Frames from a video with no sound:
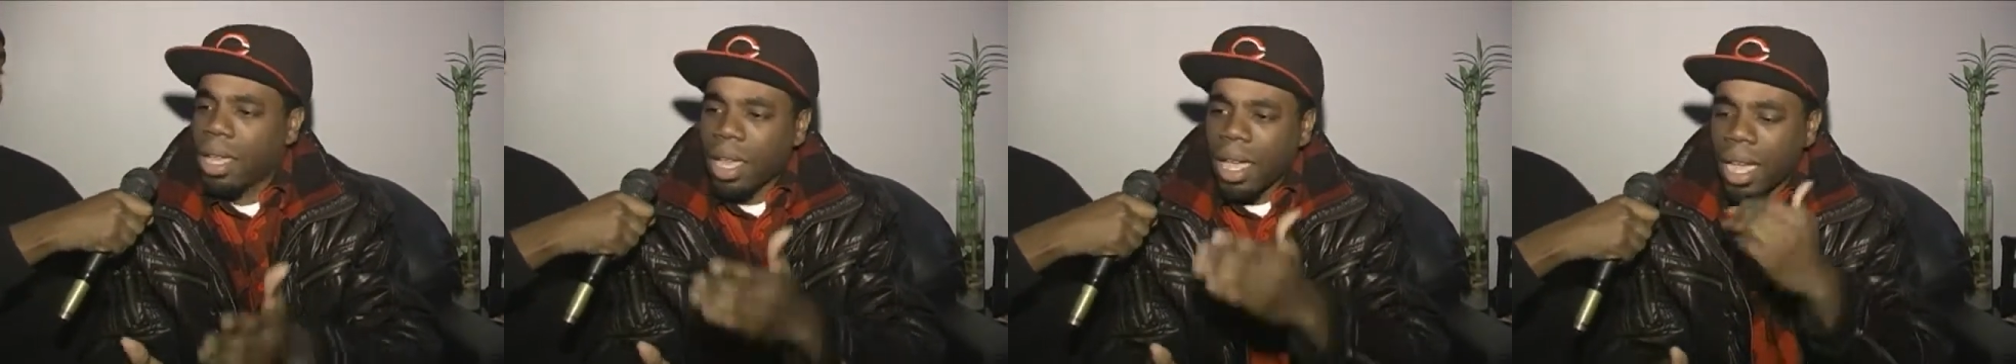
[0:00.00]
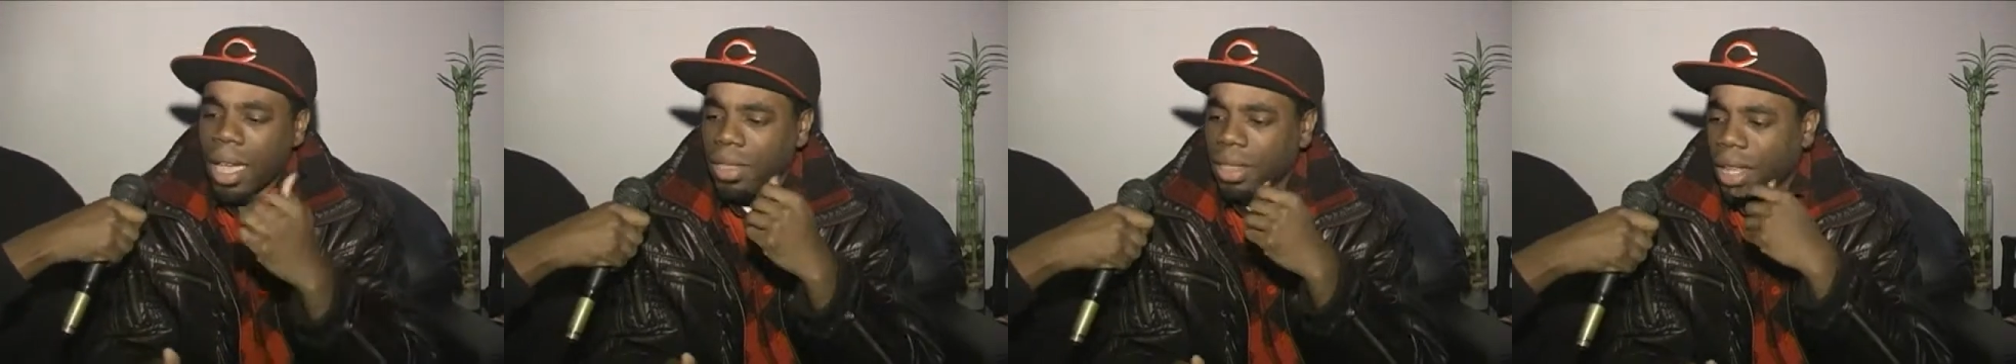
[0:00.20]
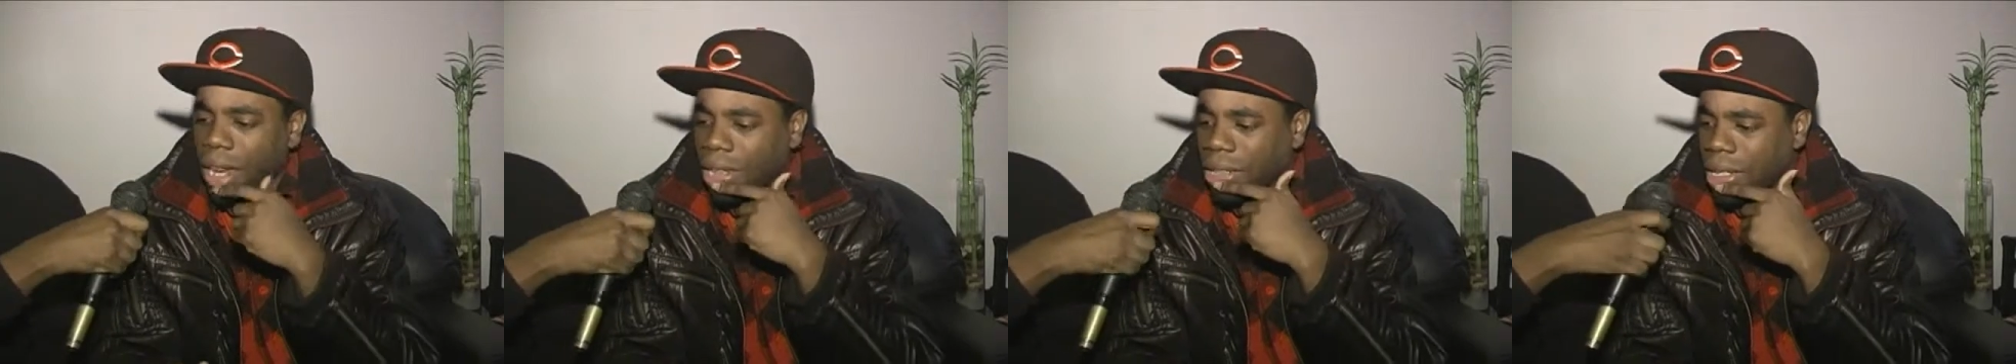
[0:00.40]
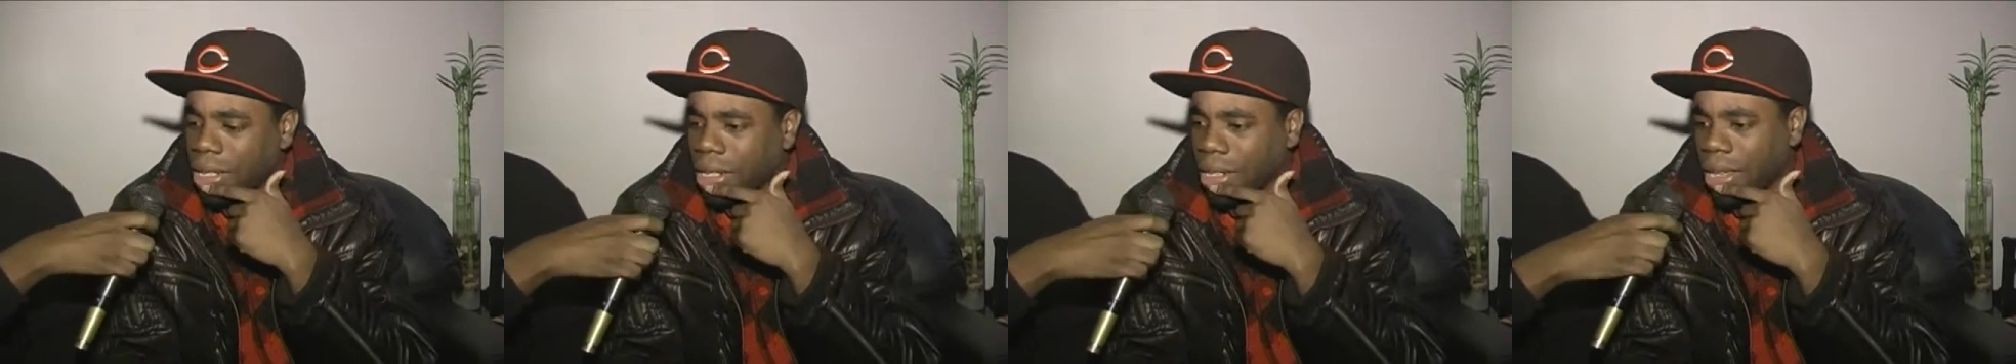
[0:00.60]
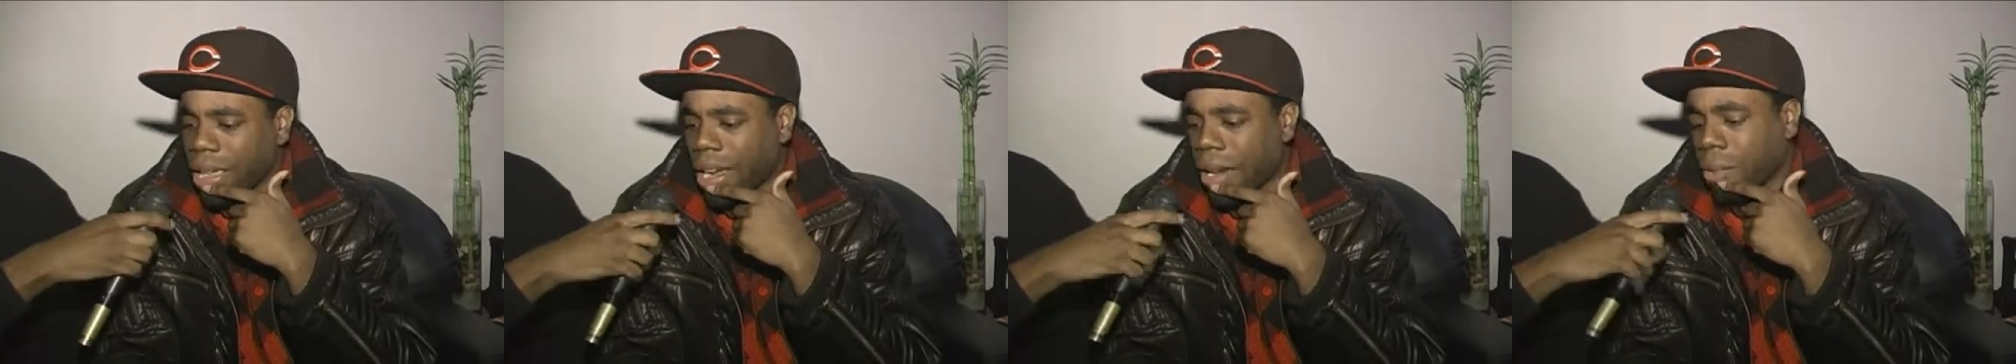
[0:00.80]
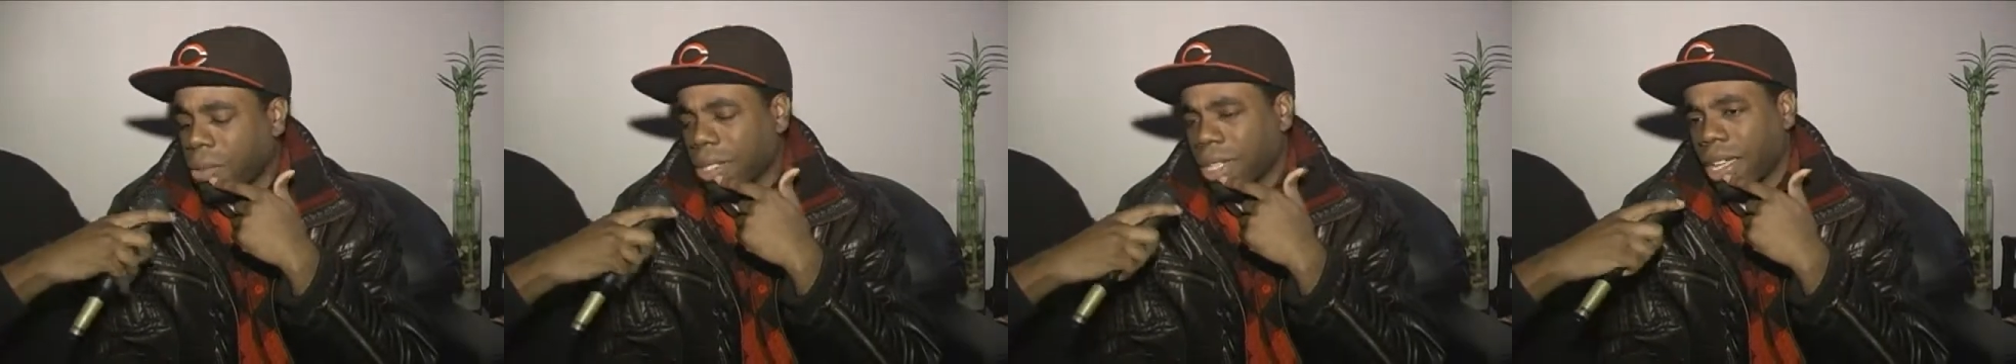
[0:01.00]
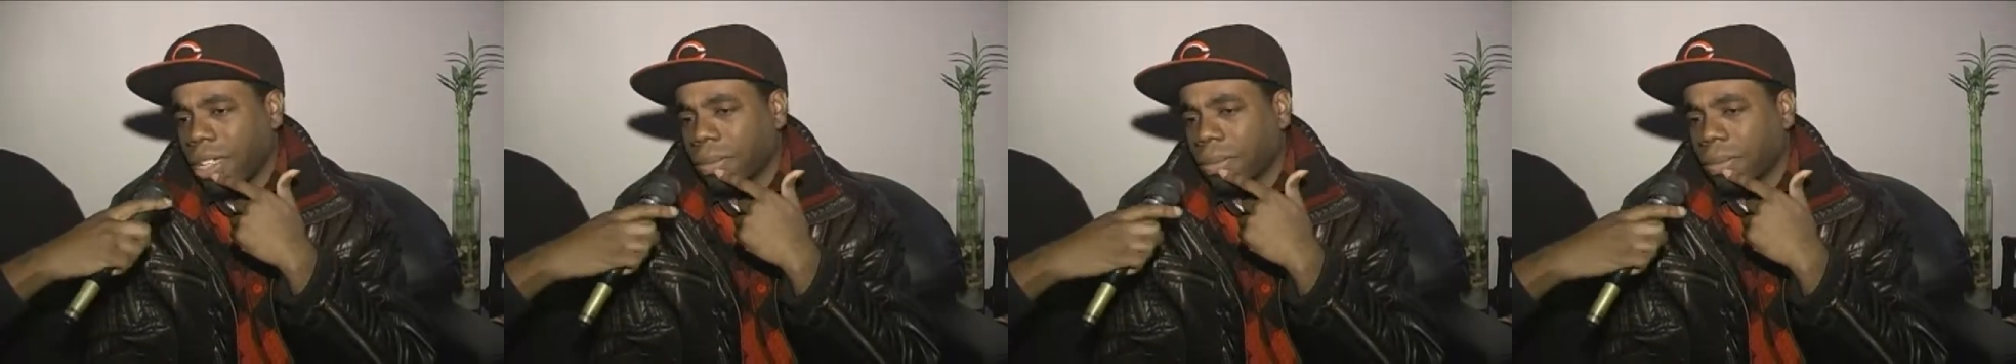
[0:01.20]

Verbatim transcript: after I did that, I was